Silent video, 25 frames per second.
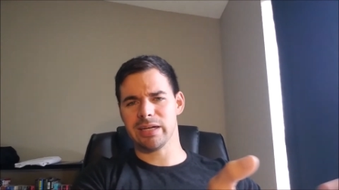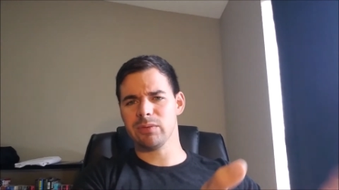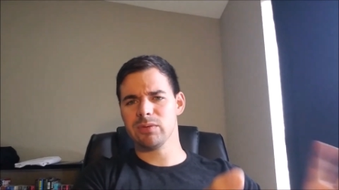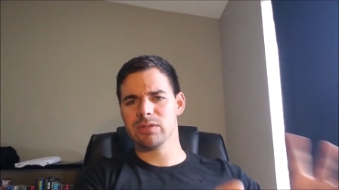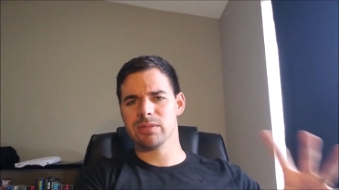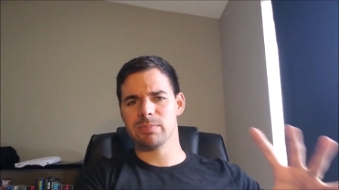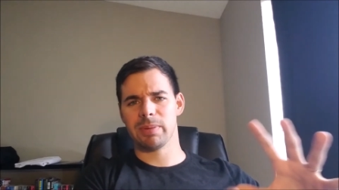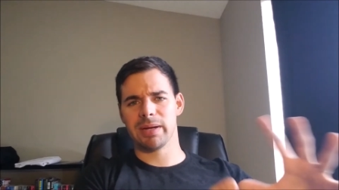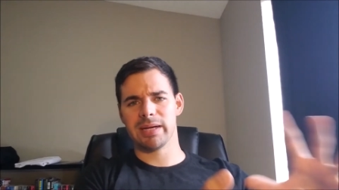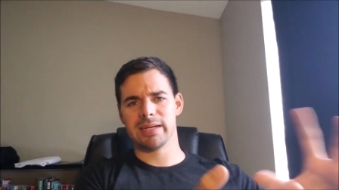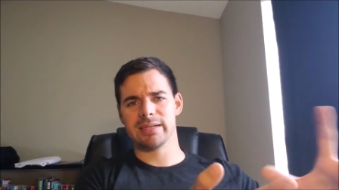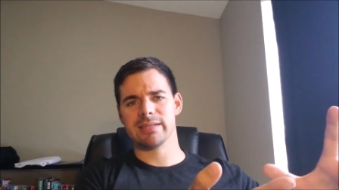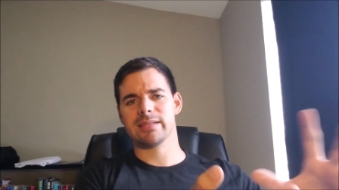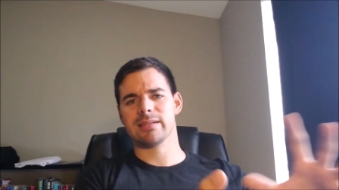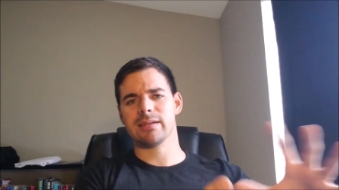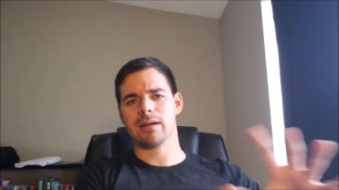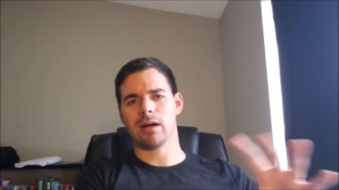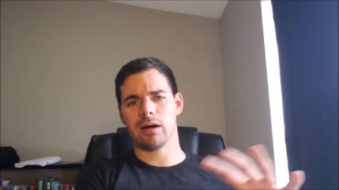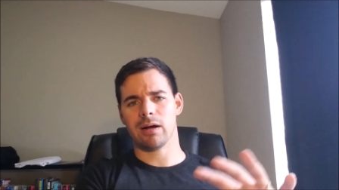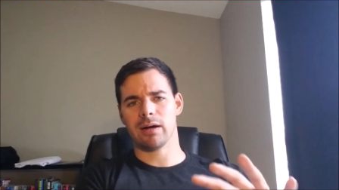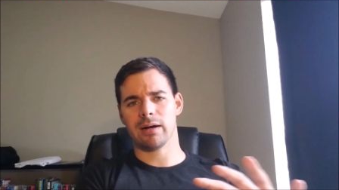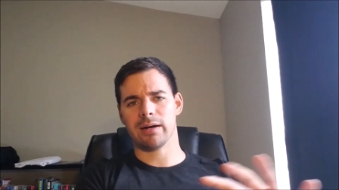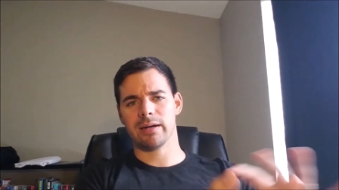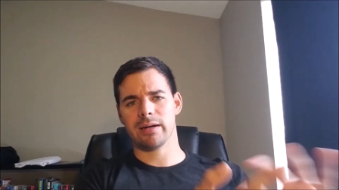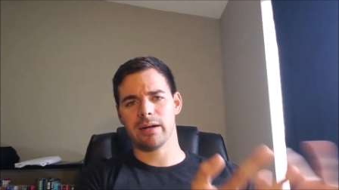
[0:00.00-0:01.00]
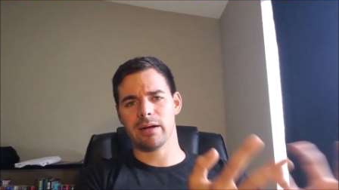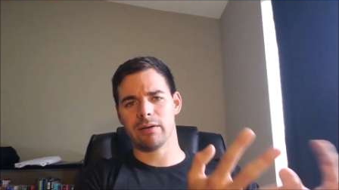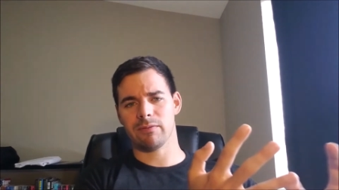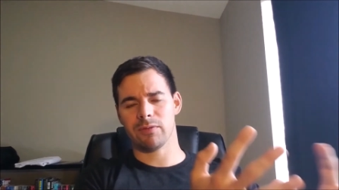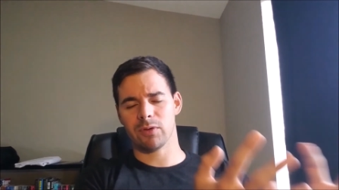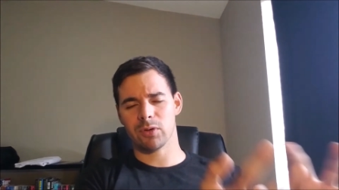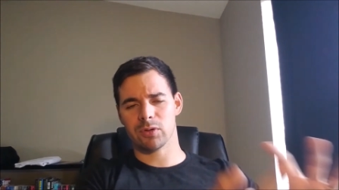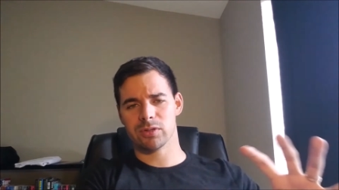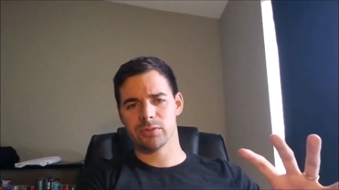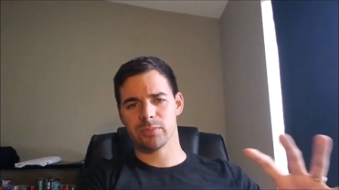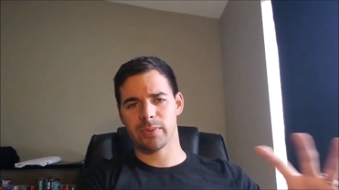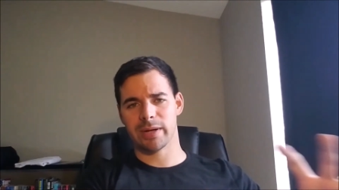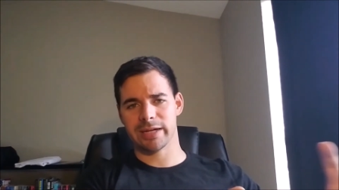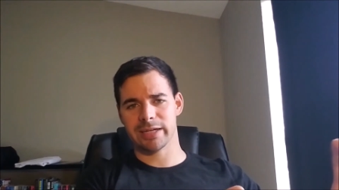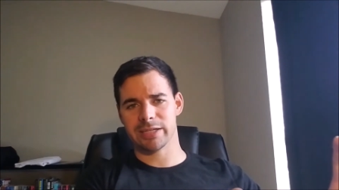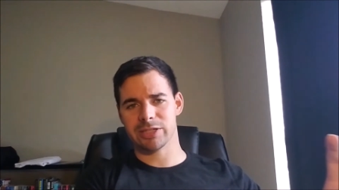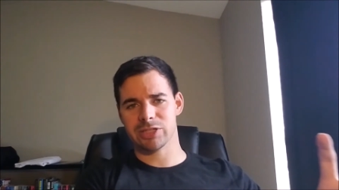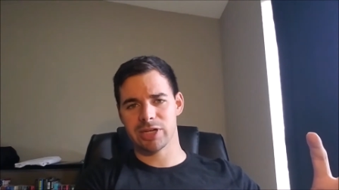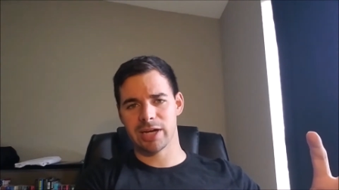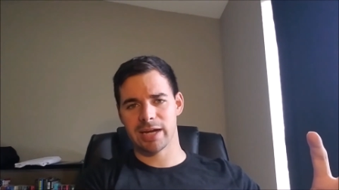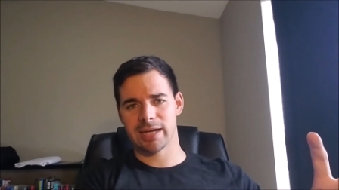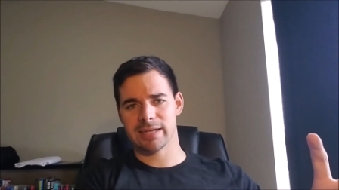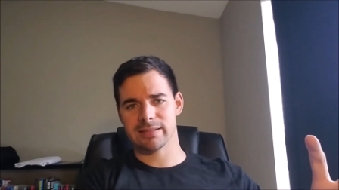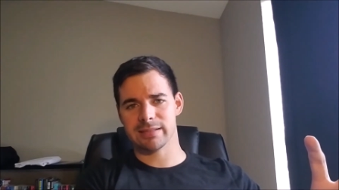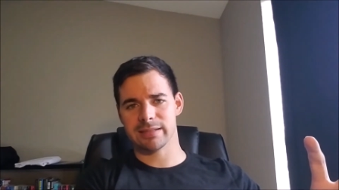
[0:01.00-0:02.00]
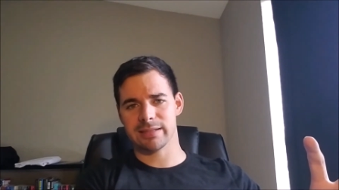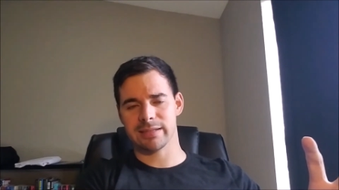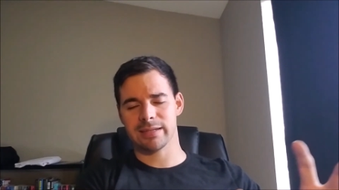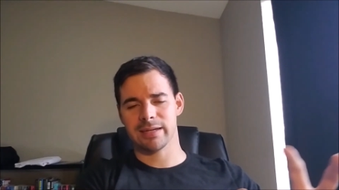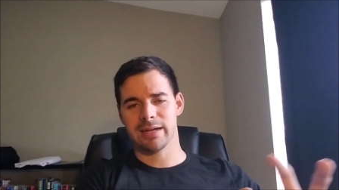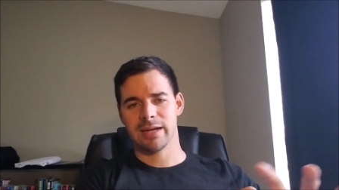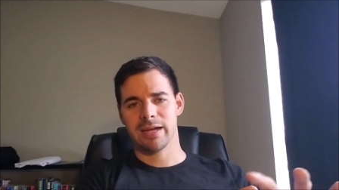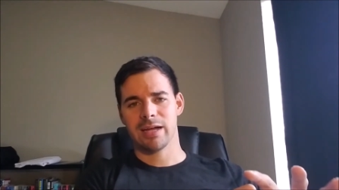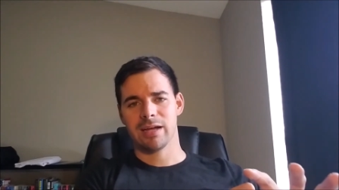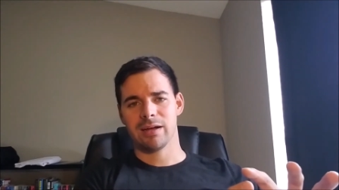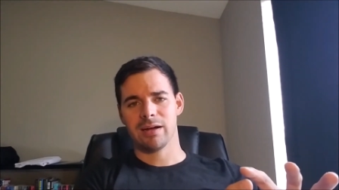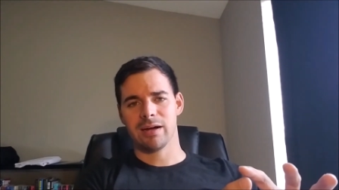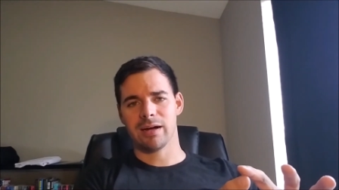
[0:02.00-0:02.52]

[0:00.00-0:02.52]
It was based on a Volkswagen chassis